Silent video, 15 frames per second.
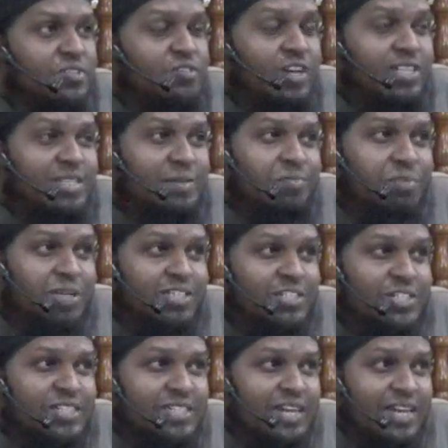Try to
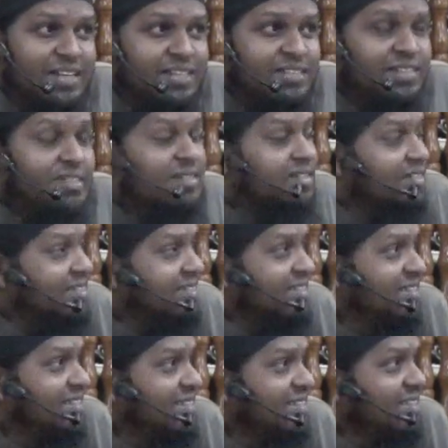picture that
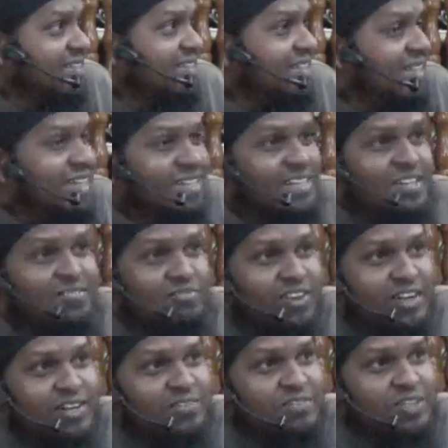in the
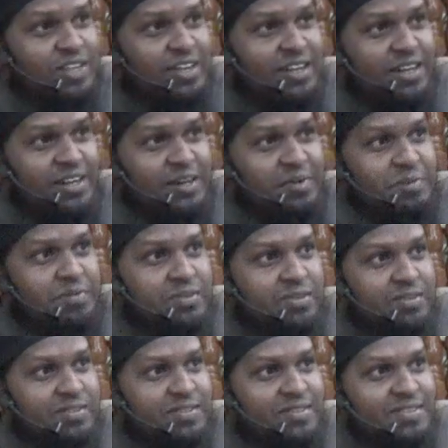fire of Jahannam.
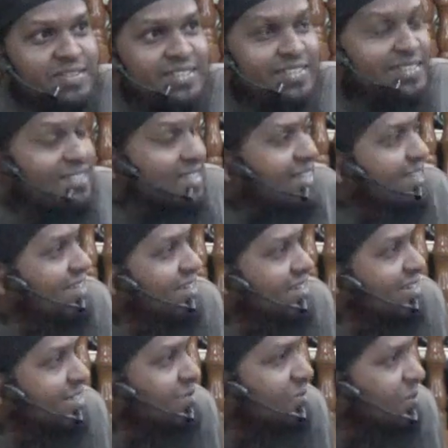The
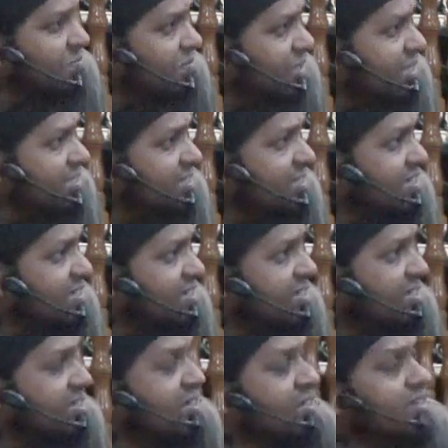skin is being melted.
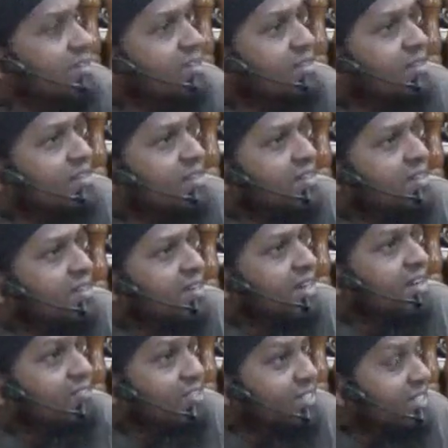
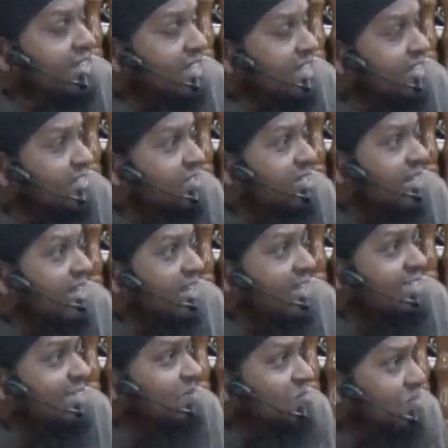And everything is,
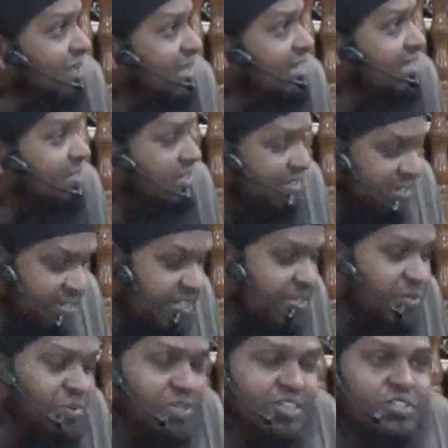as it melts, it
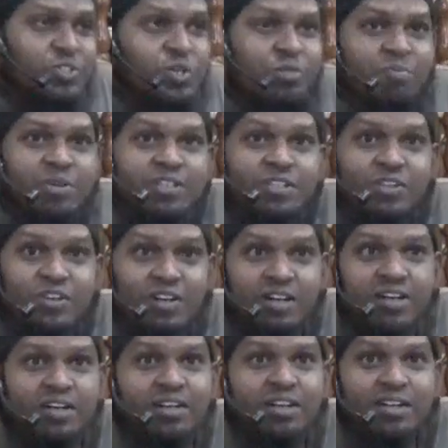is going to drop on the
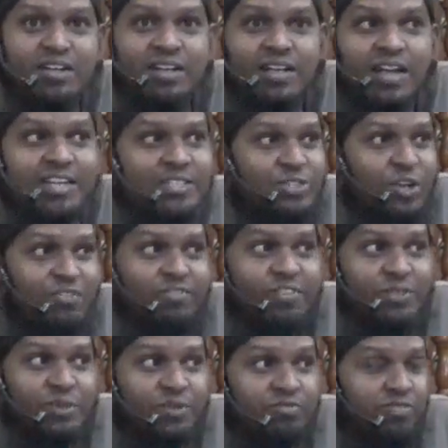ground. And it's not for
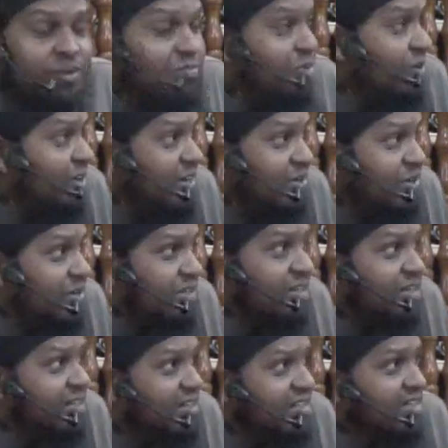you, from you
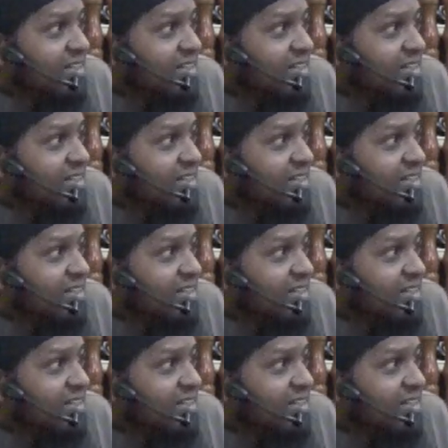alone.